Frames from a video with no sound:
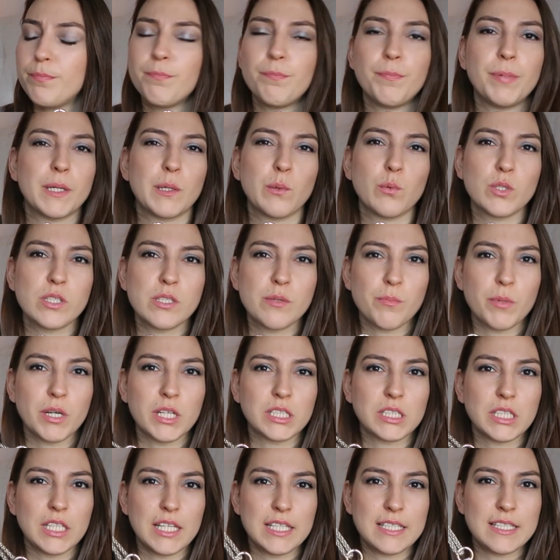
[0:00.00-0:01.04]
But it wasn't
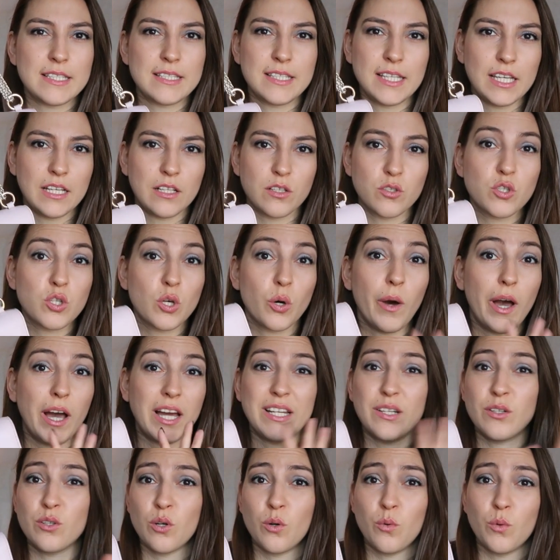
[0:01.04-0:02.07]
marked as sale, so I
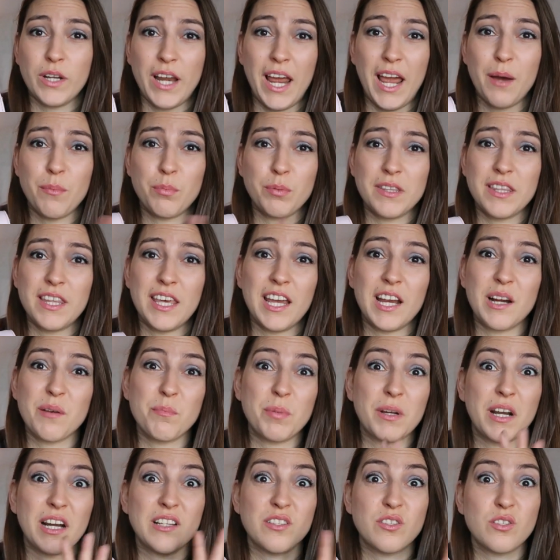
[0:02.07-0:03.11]
don't know what happened there,
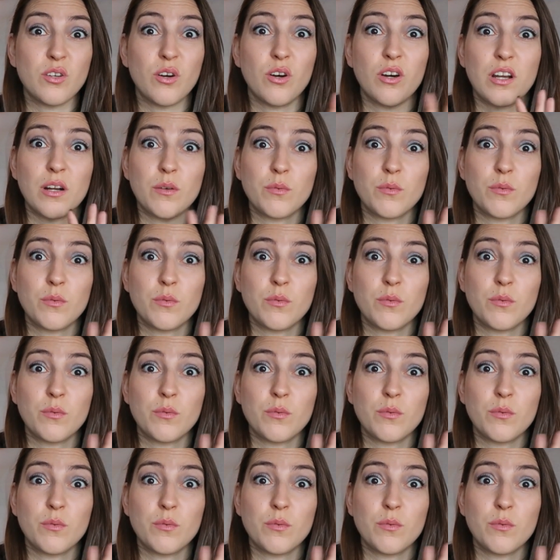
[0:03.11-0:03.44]
but I saw it.